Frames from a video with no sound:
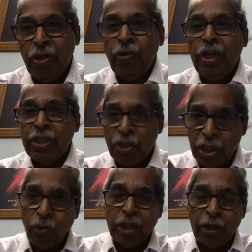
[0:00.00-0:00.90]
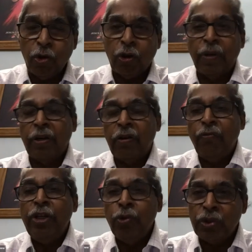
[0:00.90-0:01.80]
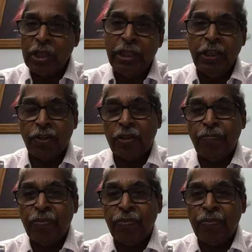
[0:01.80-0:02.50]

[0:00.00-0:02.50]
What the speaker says: You execute a document when you sign it.